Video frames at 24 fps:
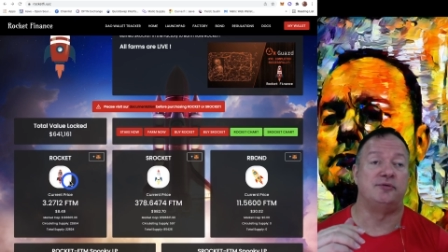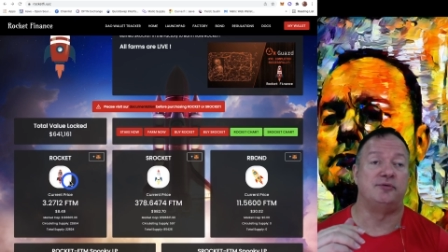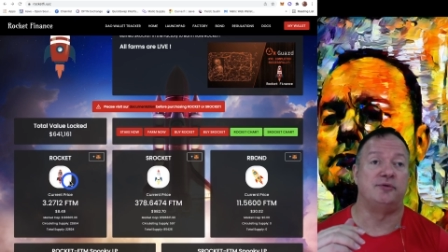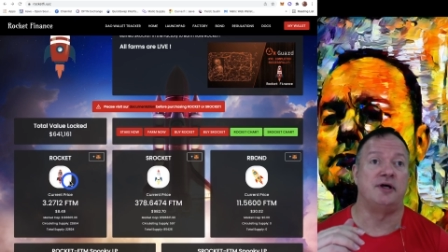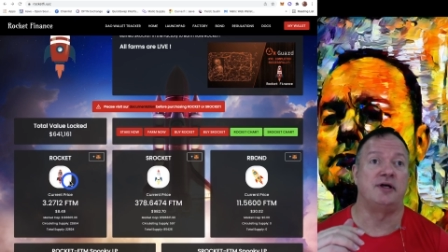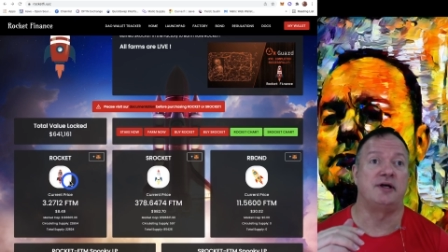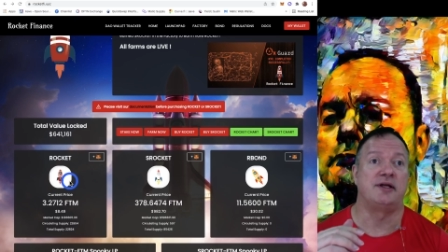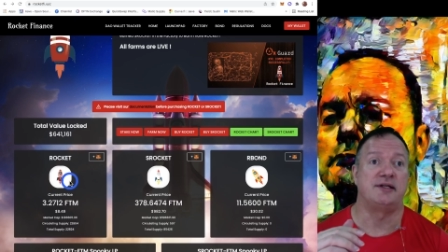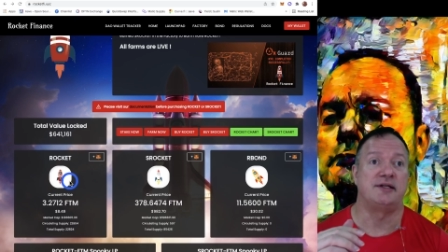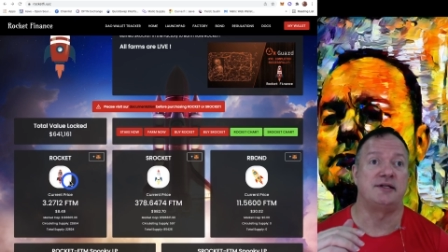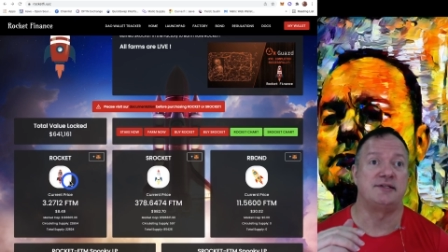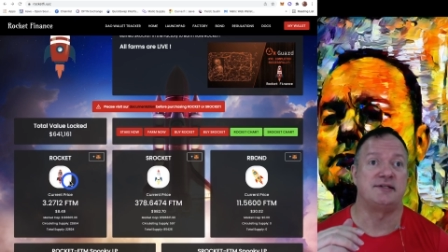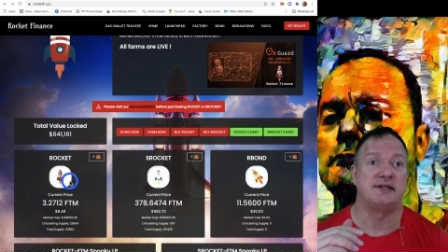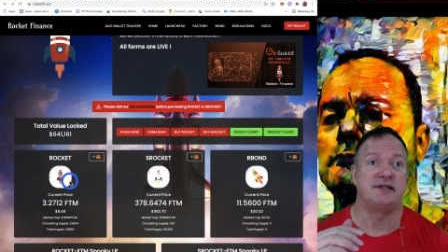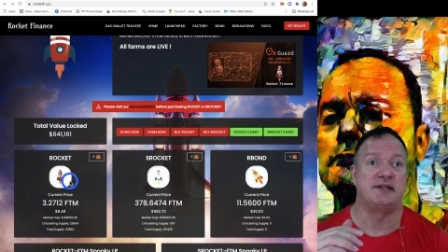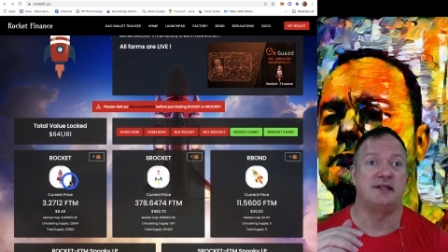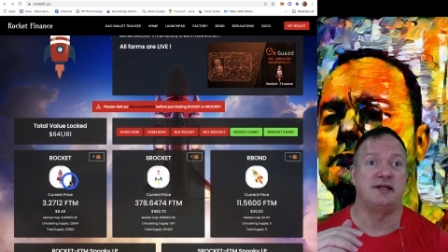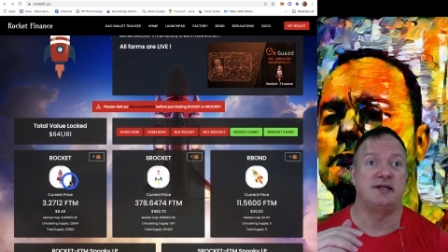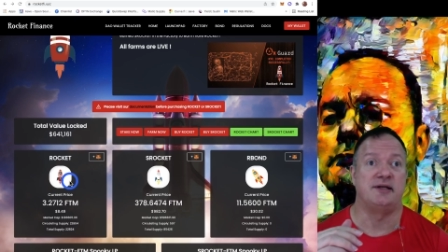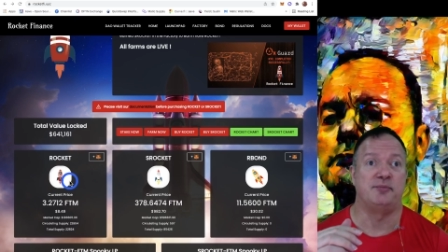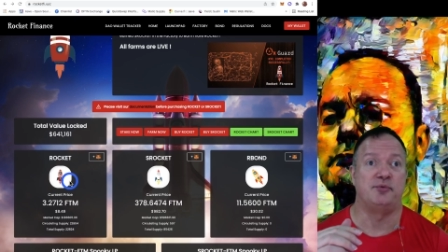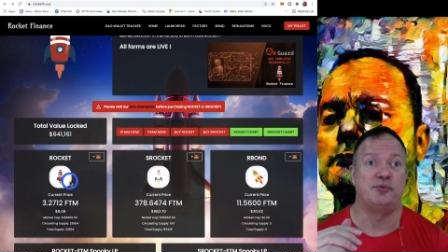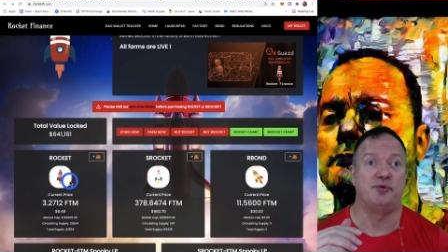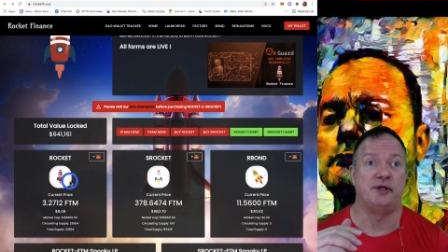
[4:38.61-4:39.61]
Rockets at
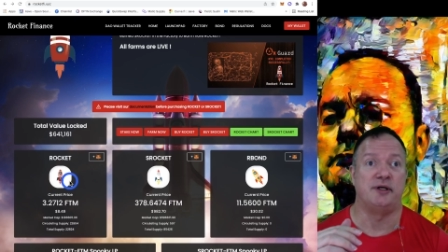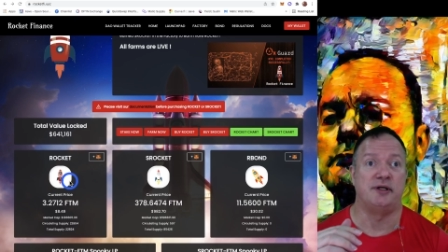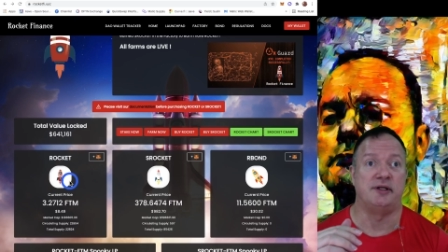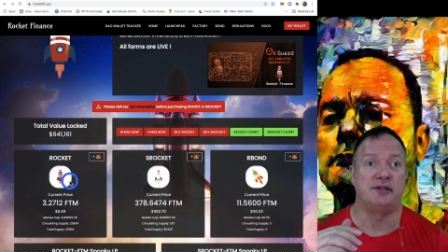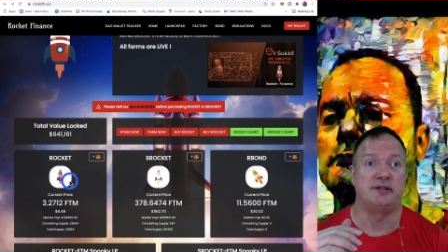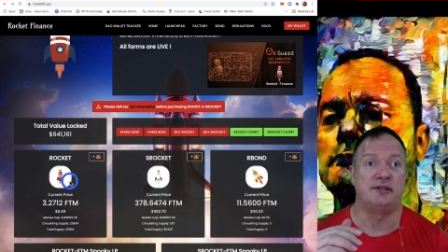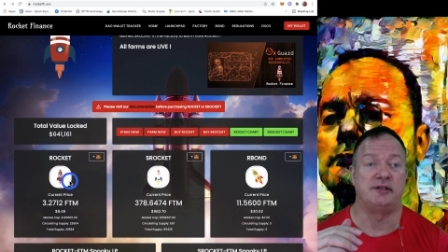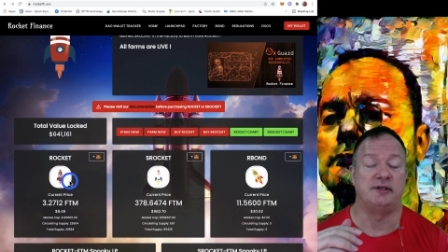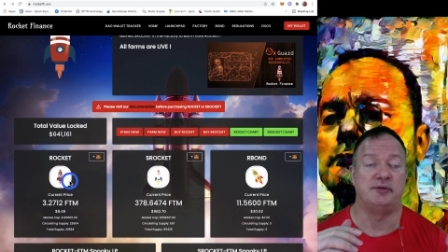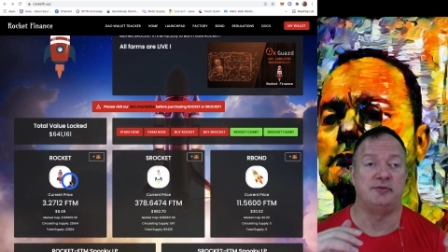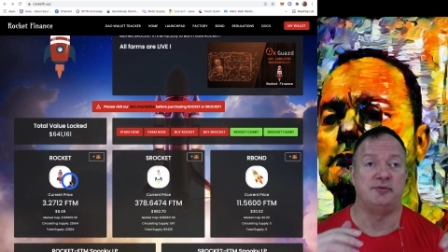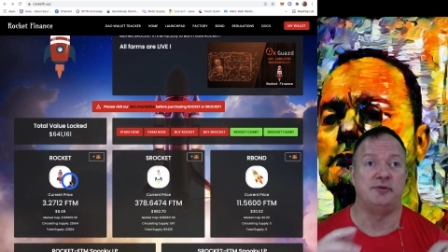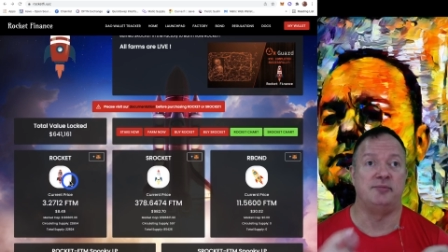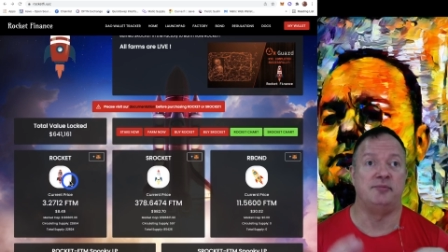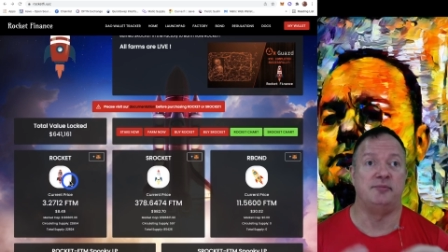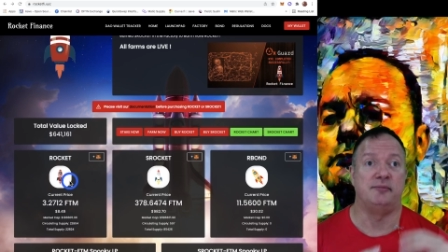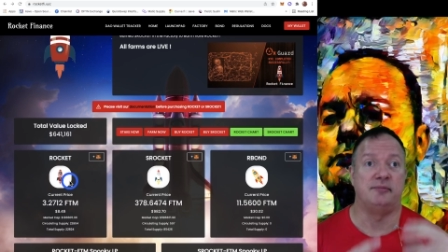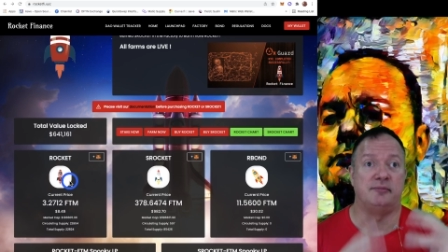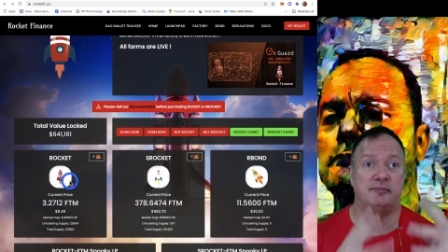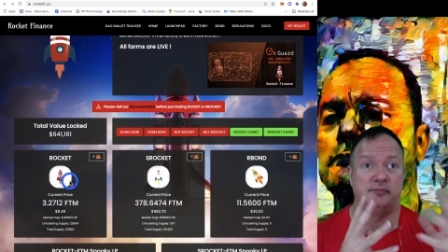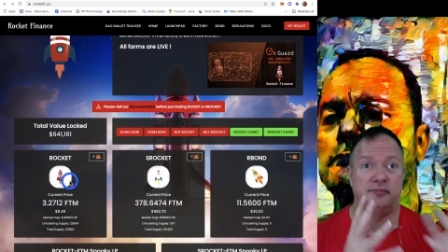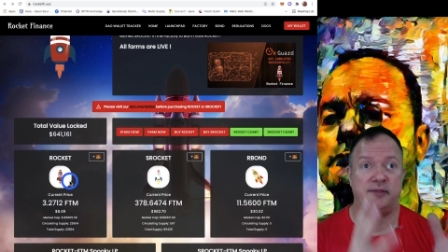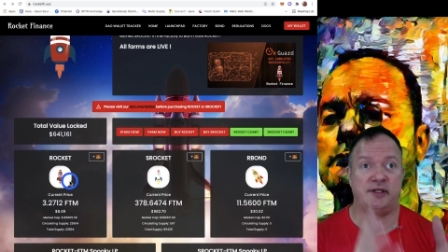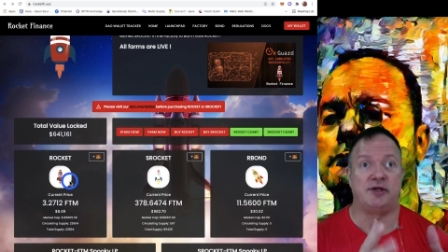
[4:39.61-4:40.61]
that point, and we
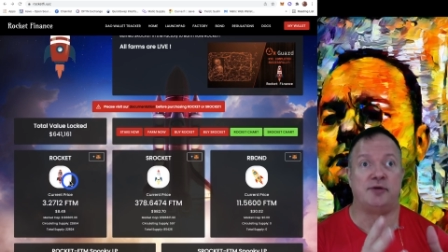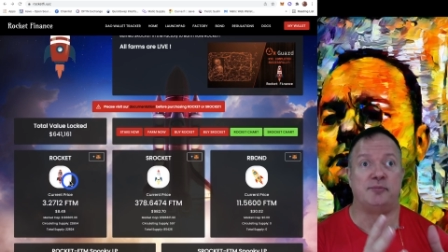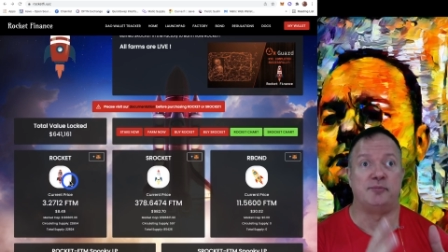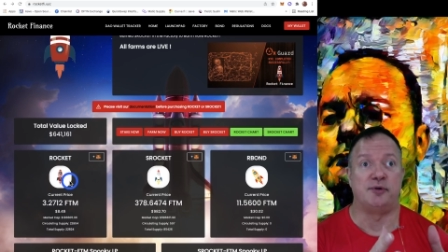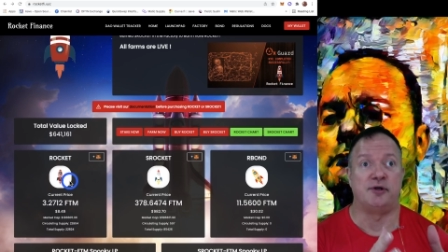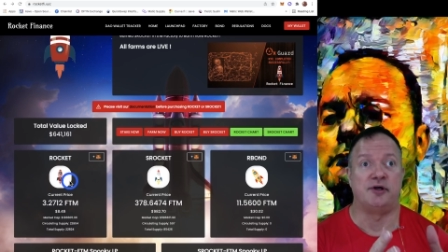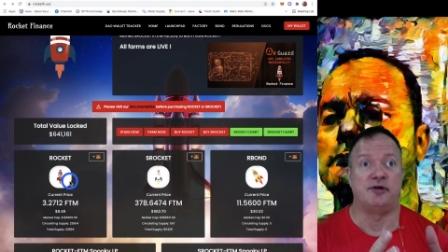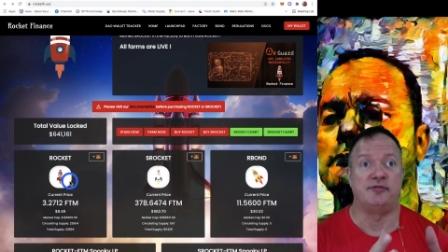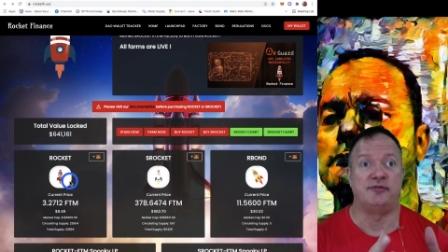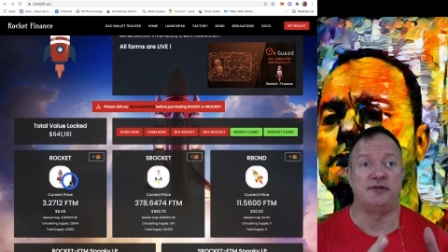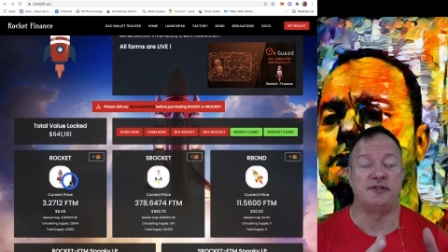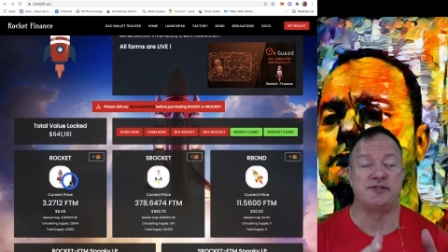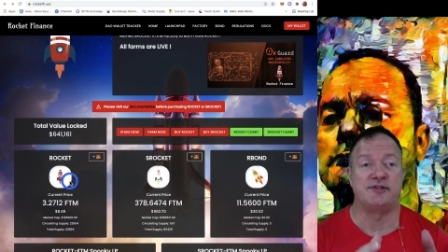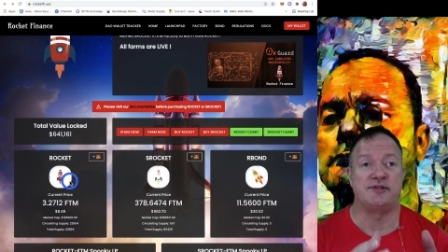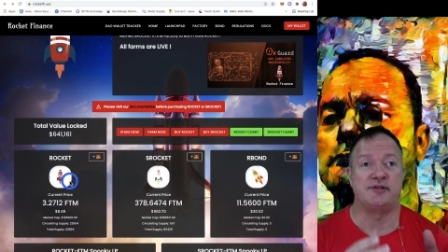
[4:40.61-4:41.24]
make a profit.